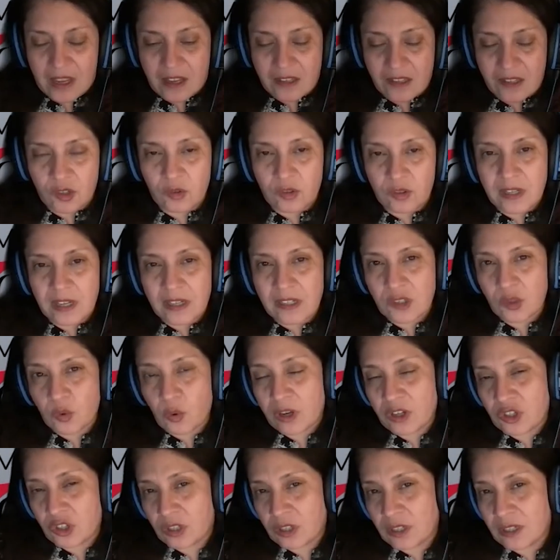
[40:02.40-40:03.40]
So next
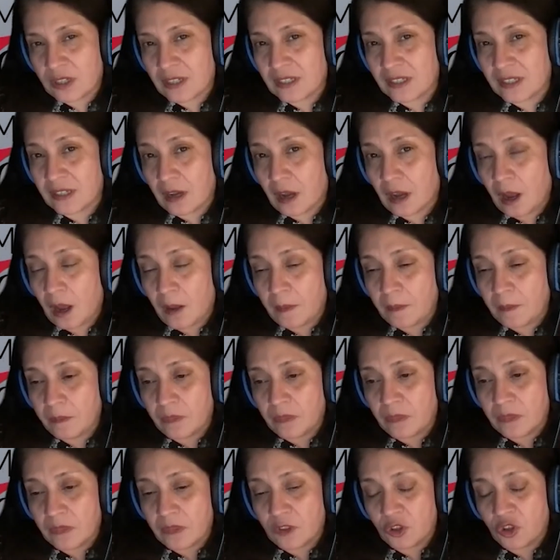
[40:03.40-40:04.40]
question is,
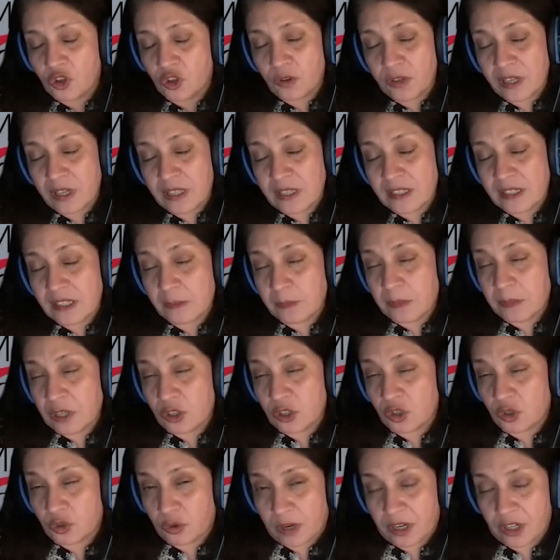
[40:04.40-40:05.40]
during this
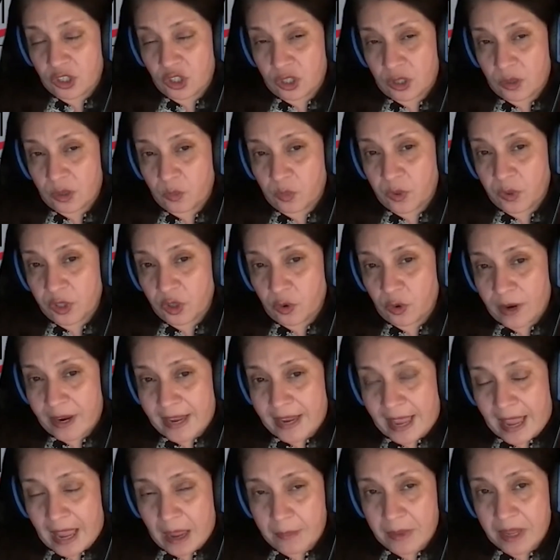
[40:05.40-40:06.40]
administration with Greg
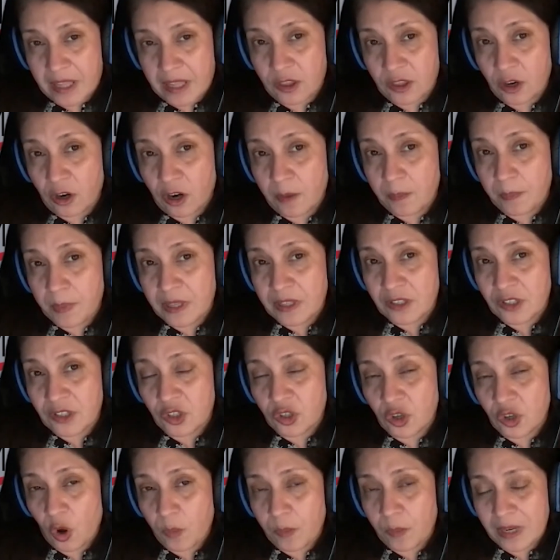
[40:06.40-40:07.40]
Abbott, there have been
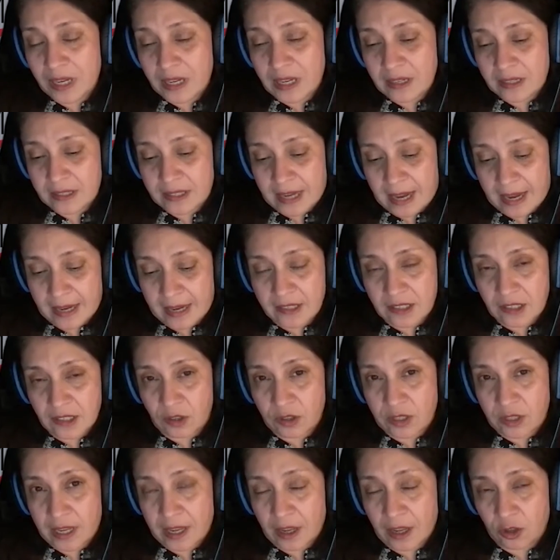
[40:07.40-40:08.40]
so many attacks on
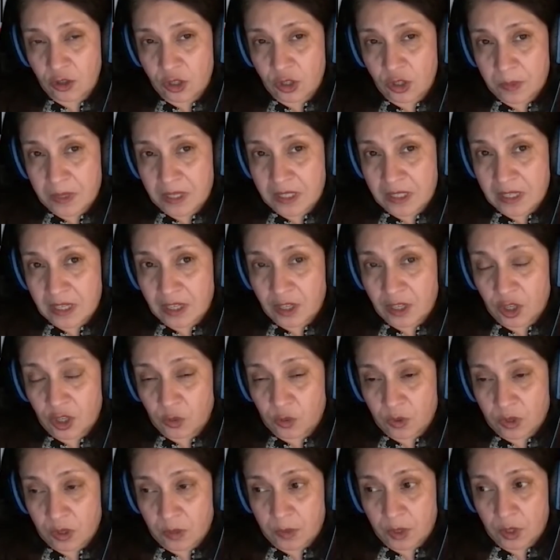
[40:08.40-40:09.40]
the
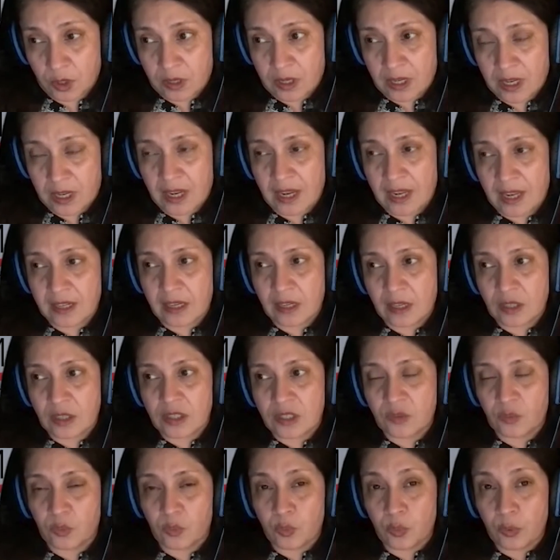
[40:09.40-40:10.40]
LGBTQ community, and it
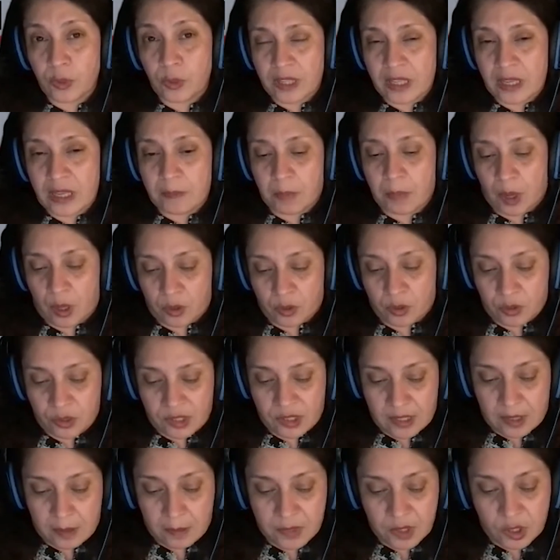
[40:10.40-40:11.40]
is really
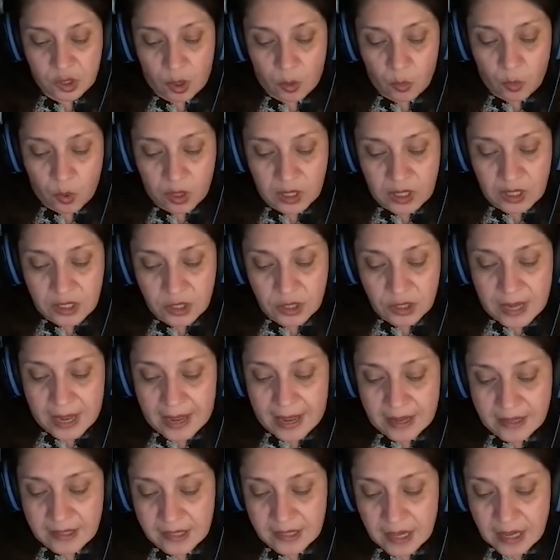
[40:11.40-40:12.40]
bothersome. So I wanted to
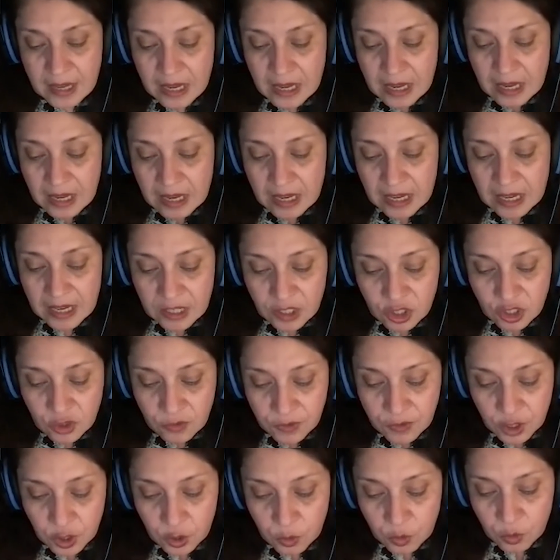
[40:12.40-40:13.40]
ask each of
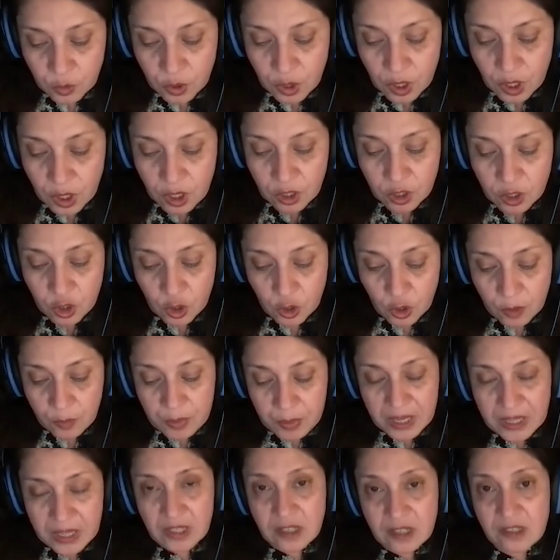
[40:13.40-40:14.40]
you your
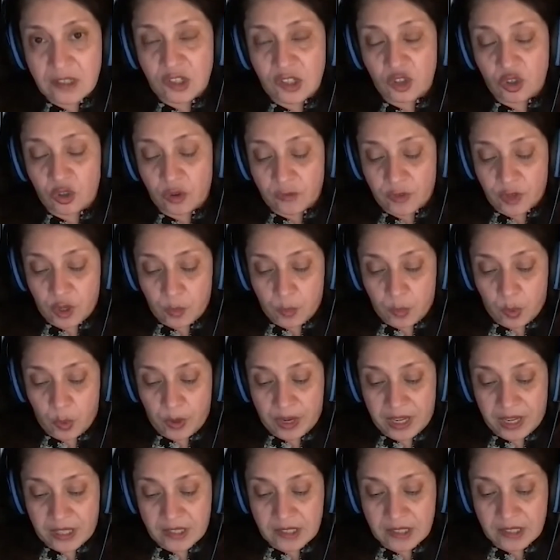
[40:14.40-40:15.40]
opinions and your
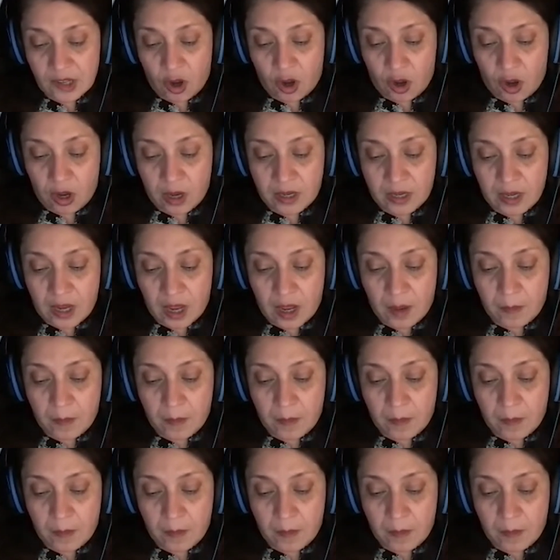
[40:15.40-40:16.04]
viewpoints on